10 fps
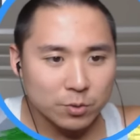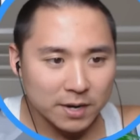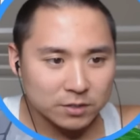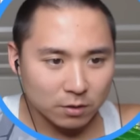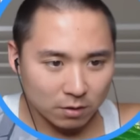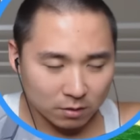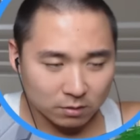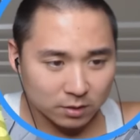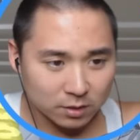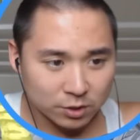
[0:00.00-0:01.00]
guys are all
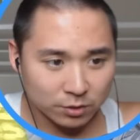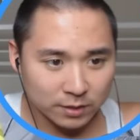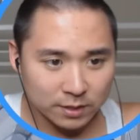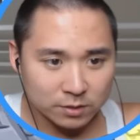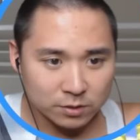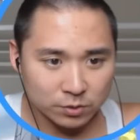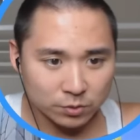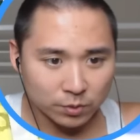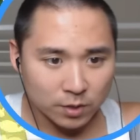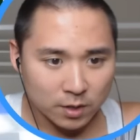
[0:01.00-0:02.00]
going to turn
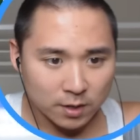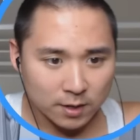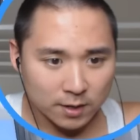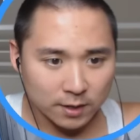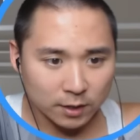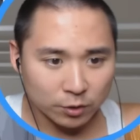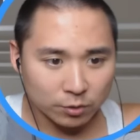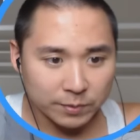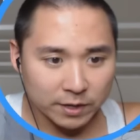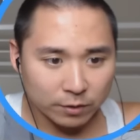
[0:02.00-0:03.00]
into uh, girl
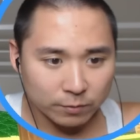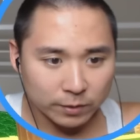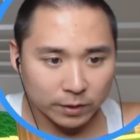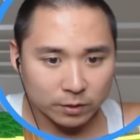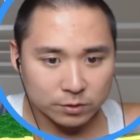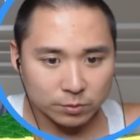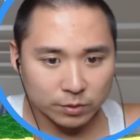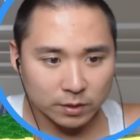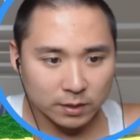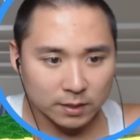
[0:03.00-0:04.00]
Bonnie over here. So we're
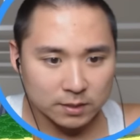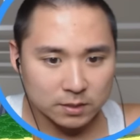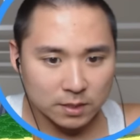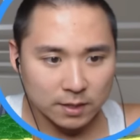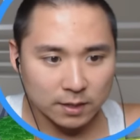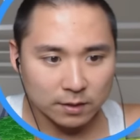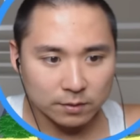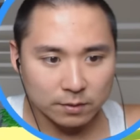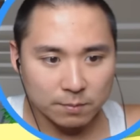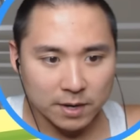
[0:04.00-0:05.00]
gonna get uh,
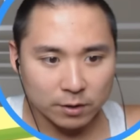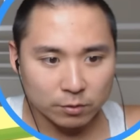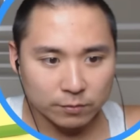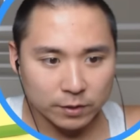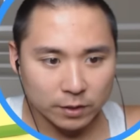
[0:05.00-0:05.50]
the model over